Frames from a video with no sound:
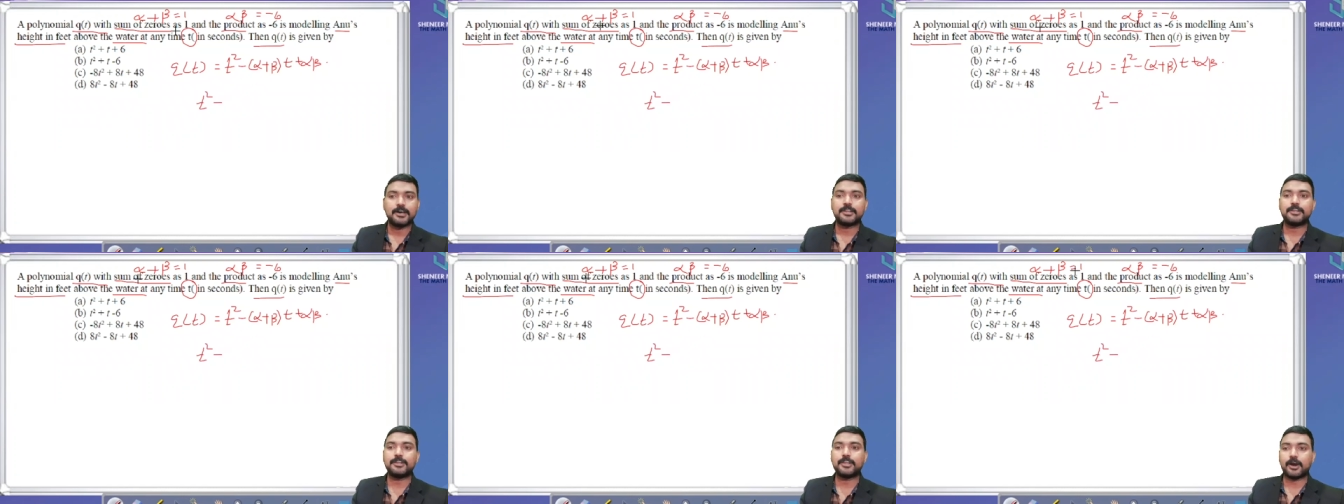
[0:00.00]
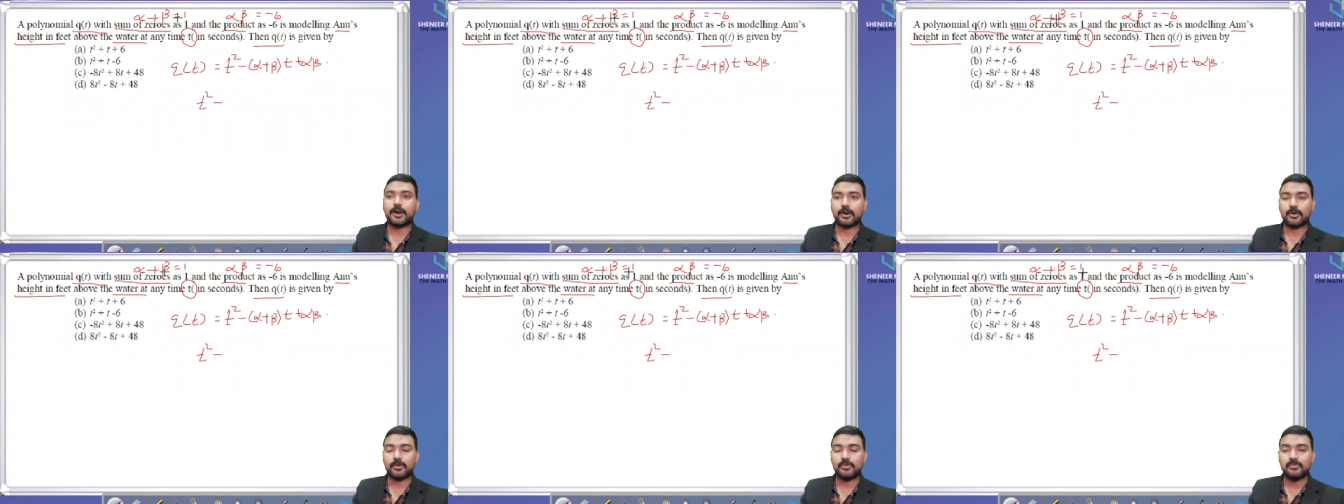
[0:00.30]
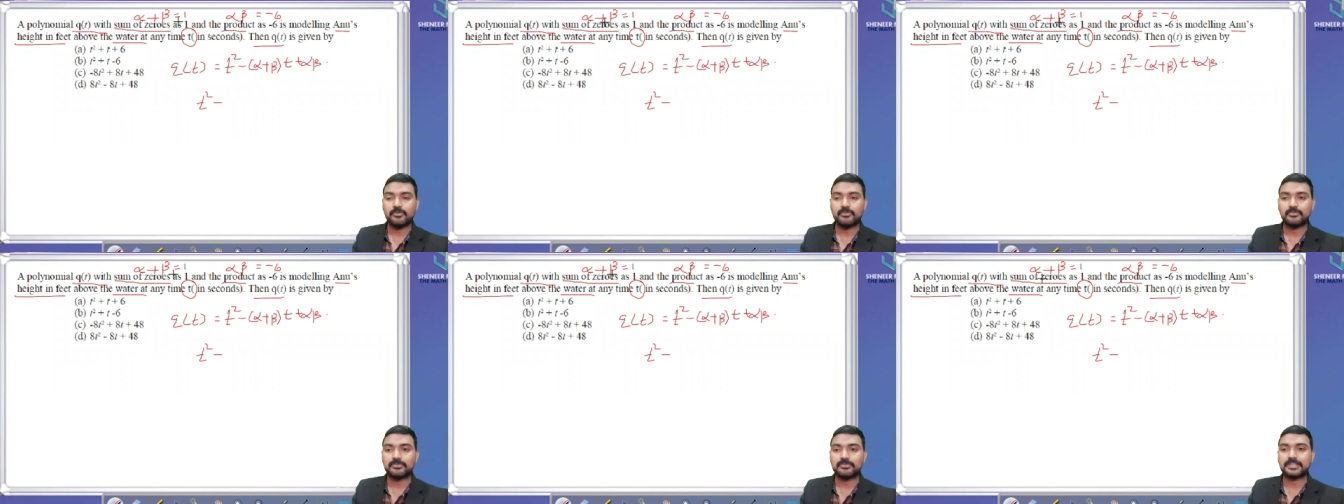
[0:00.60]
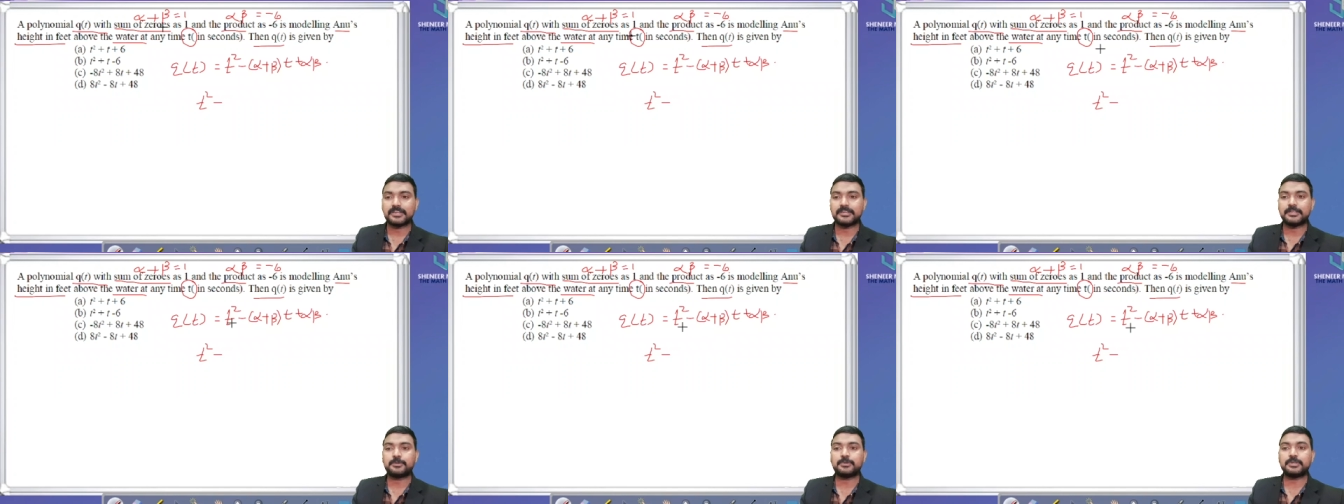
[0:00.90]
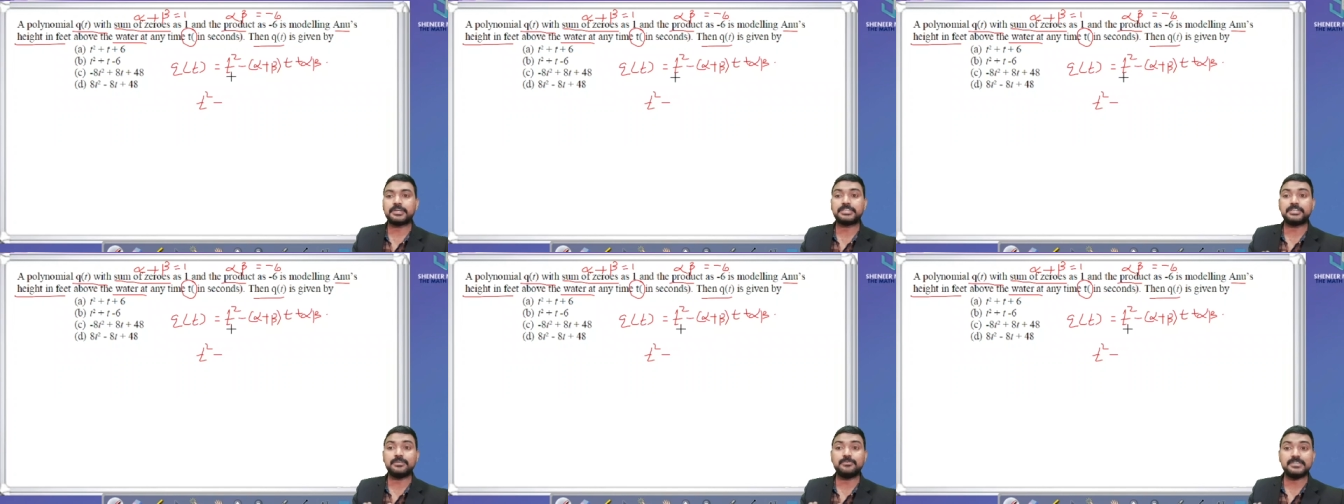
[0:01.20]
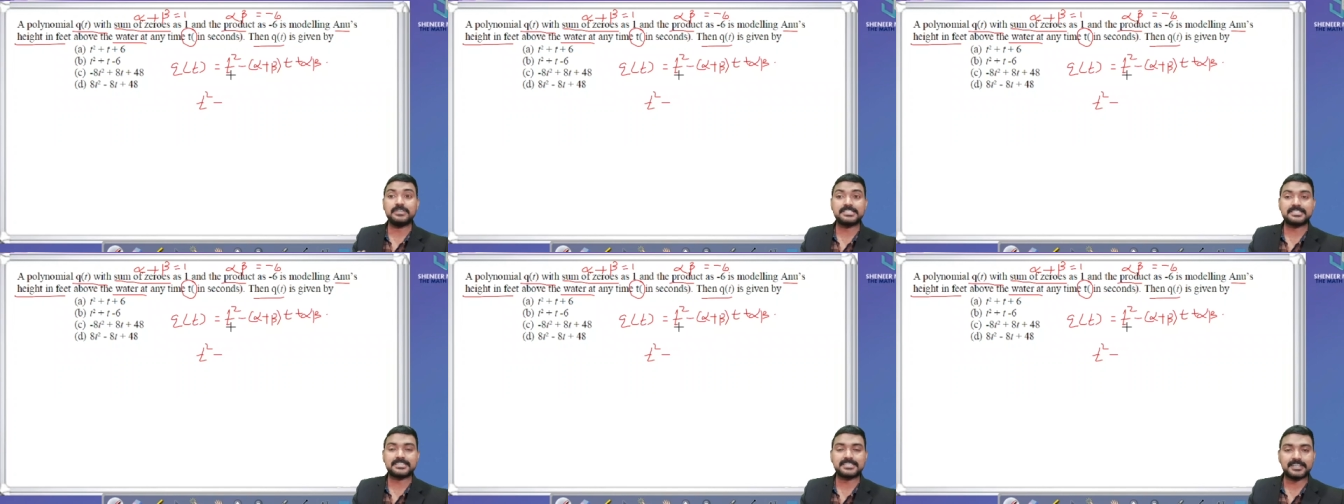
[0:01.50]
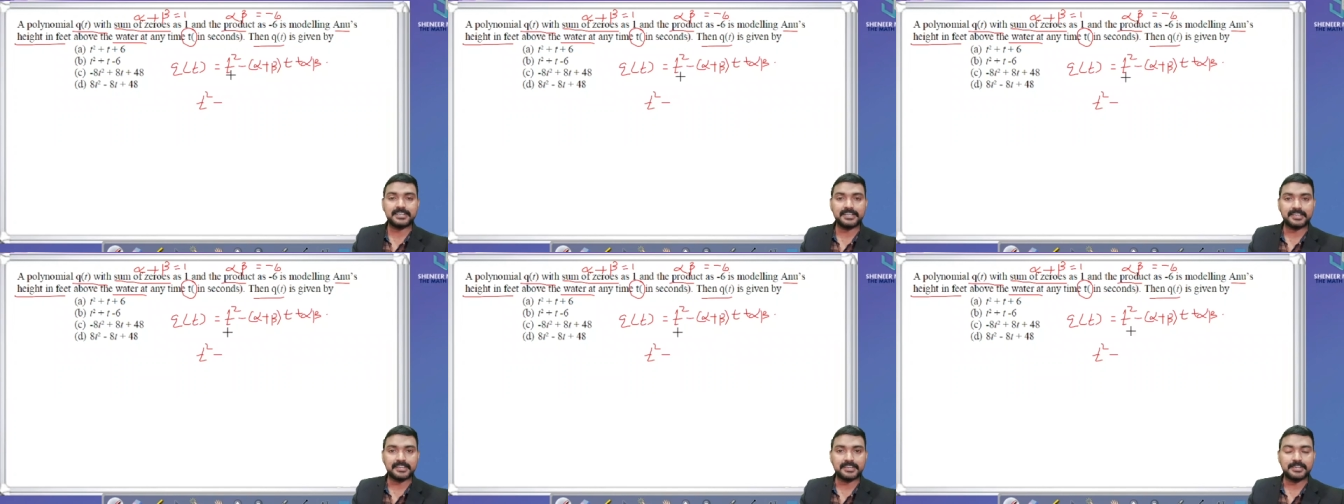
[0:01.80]
Now the equation we
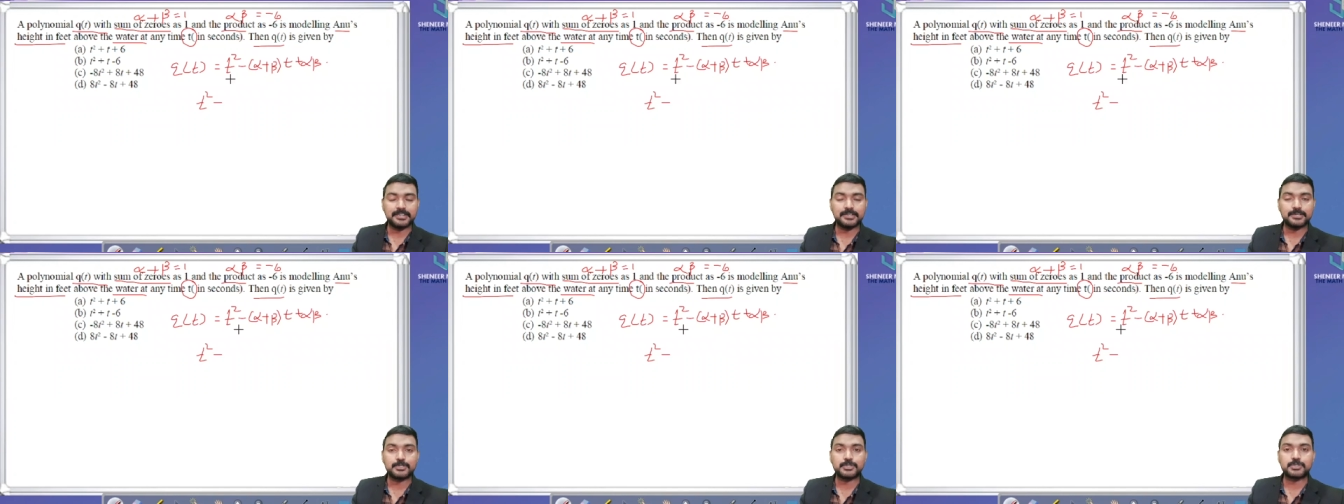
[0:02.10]
studied